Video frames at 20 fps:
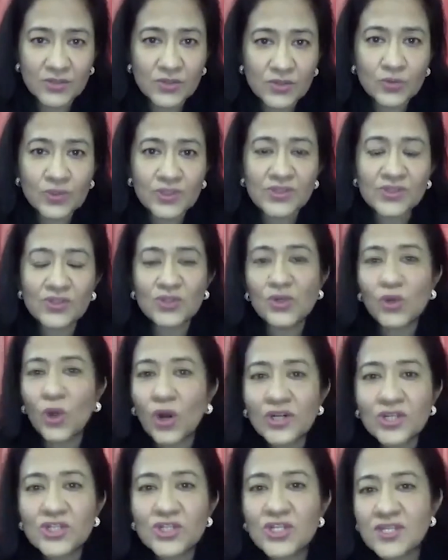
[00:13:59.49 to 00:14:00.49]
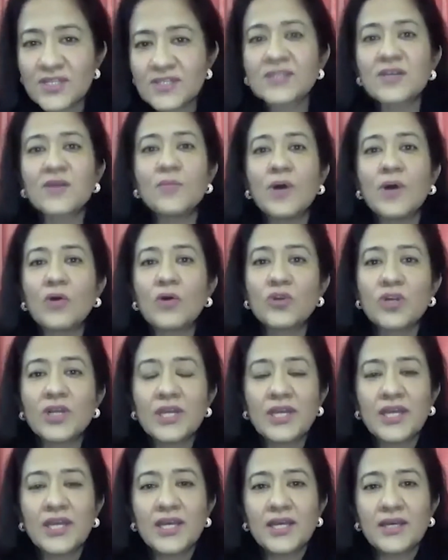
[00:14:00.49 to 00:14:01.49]
So it's not just about
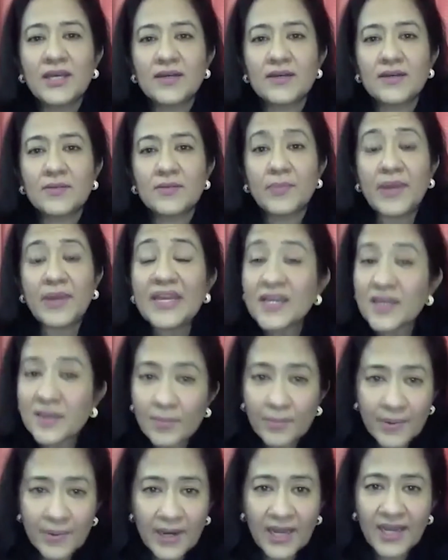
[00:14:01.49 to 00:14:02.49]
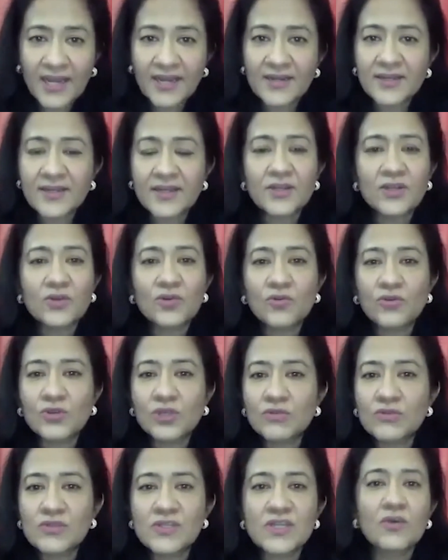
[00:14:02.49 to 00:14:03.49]
being compliant and
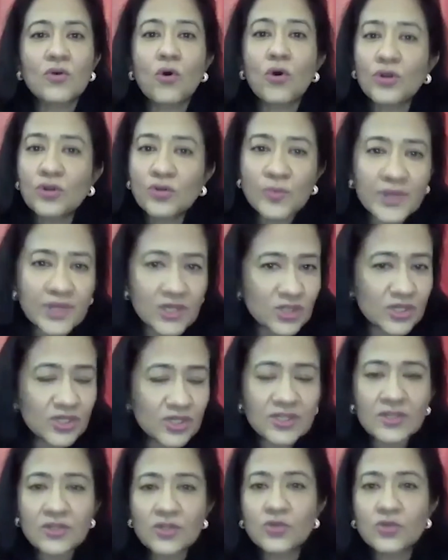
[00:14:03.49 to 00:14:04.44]
using automation